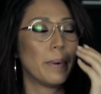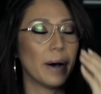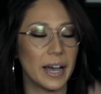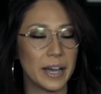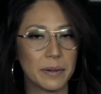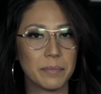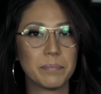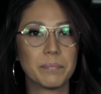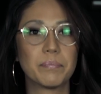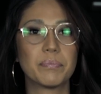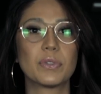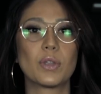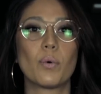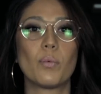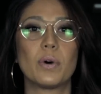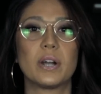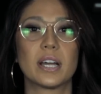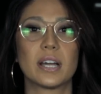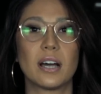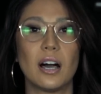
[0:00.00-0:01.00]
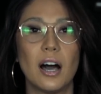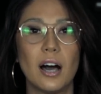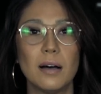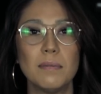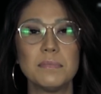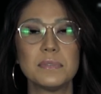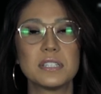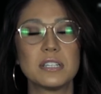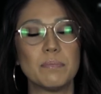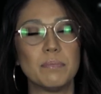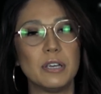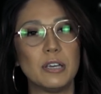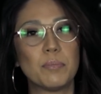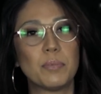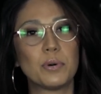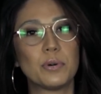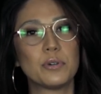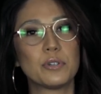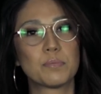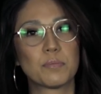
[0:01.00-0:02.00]
But when it comes to
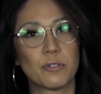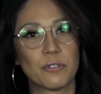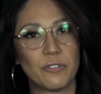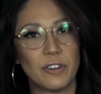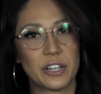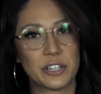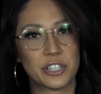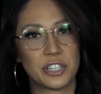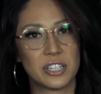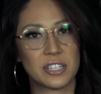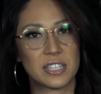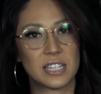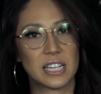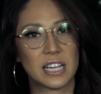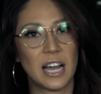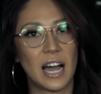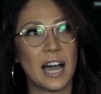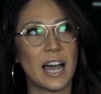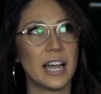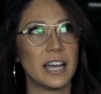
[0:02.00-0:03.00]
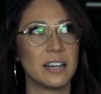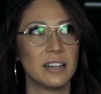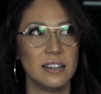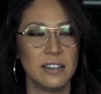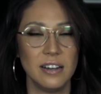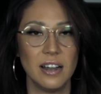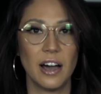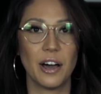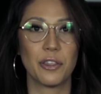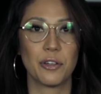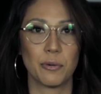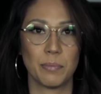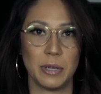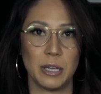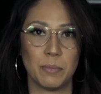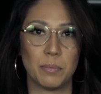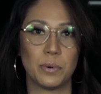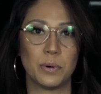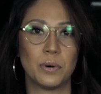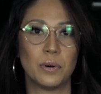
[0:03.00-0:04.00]
people whose profession is to guide other
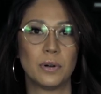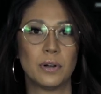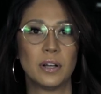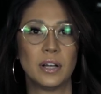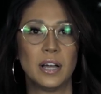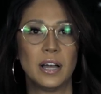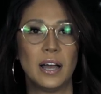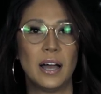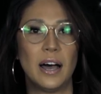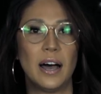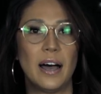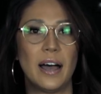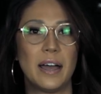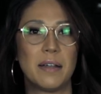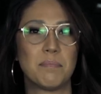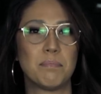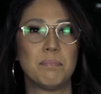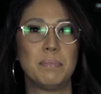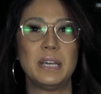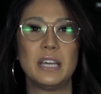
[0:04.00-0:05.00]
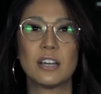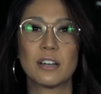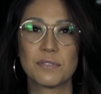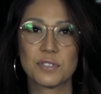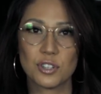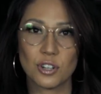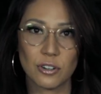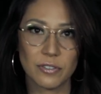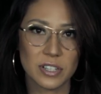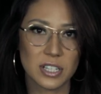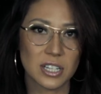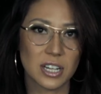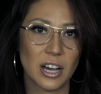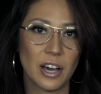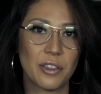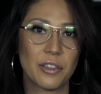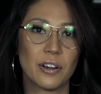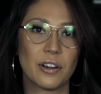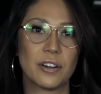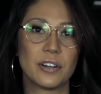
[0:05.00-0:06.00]
people and being of service
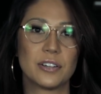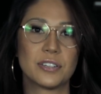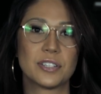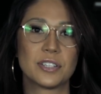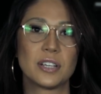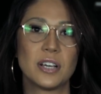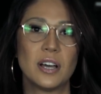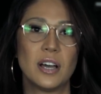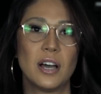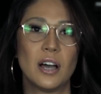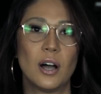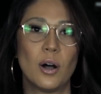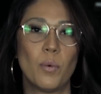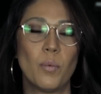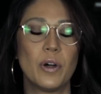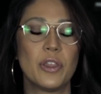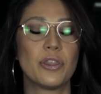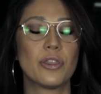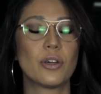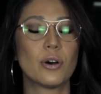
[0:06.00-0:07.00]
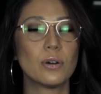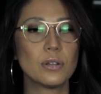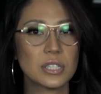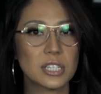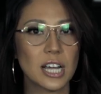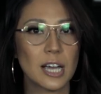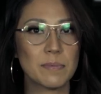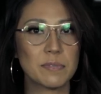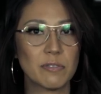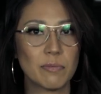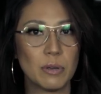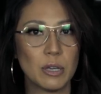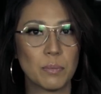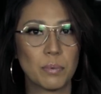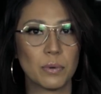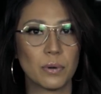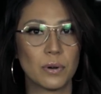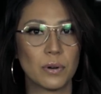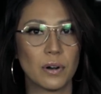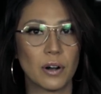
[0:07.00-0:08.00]
to others, when those types of
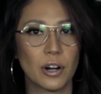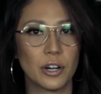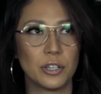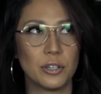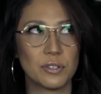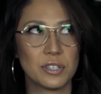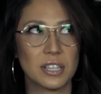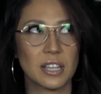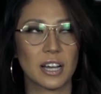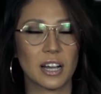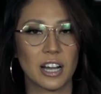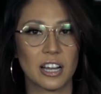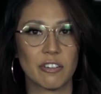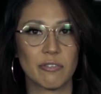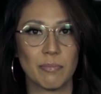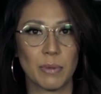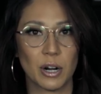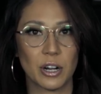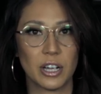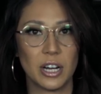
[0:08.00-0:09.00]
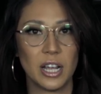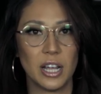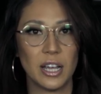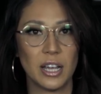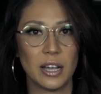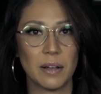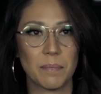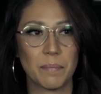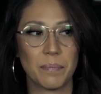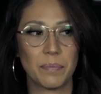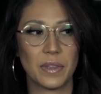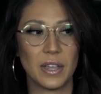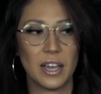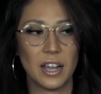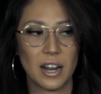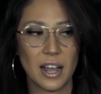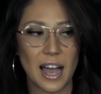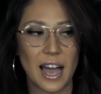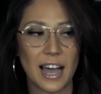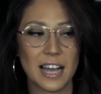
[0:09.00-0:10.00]
people are using that kind of marketing,
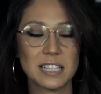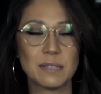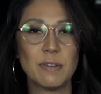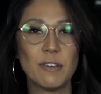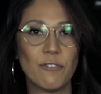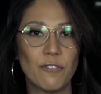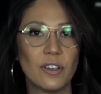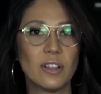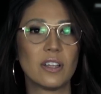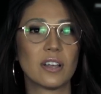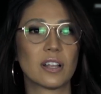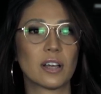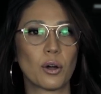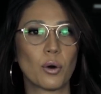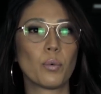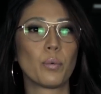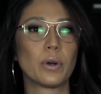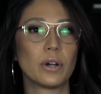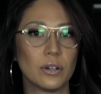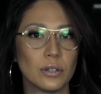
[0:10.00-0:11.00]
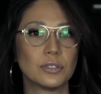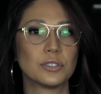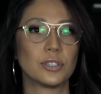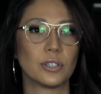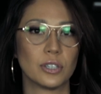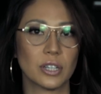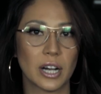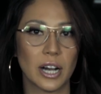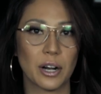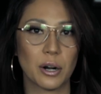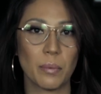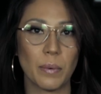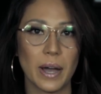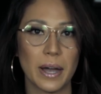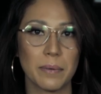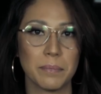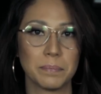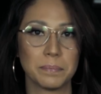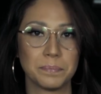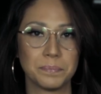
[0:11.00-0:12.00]
it has me feeling like a real certain kind of
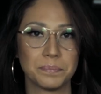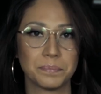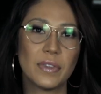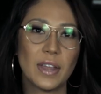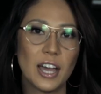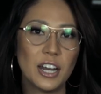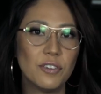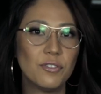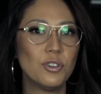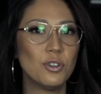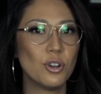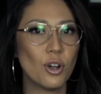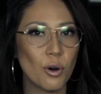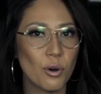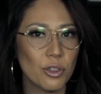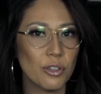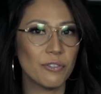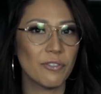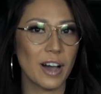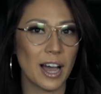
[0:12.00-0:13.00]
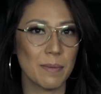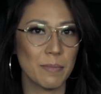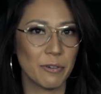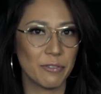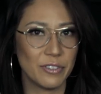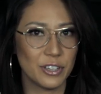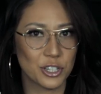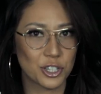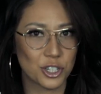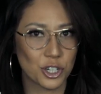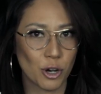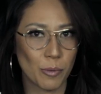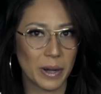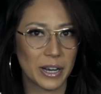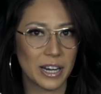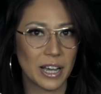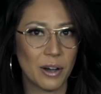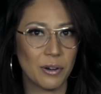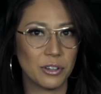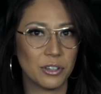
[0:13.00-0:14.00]
way. And if you know the vibe of this show
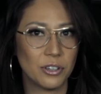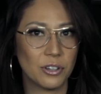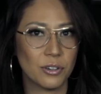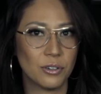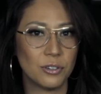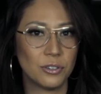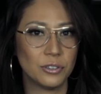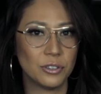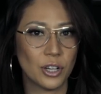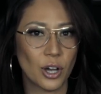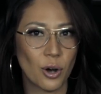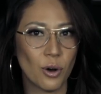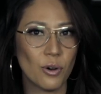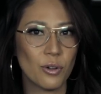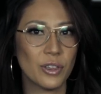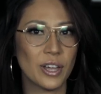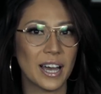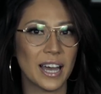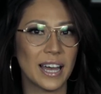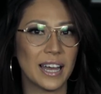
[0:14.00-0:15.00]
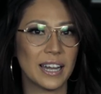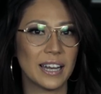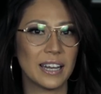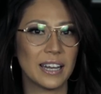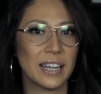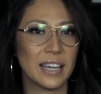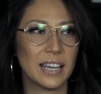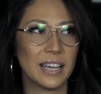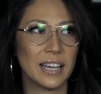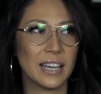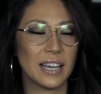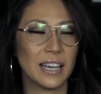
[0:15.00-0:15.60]
by now, you'll know that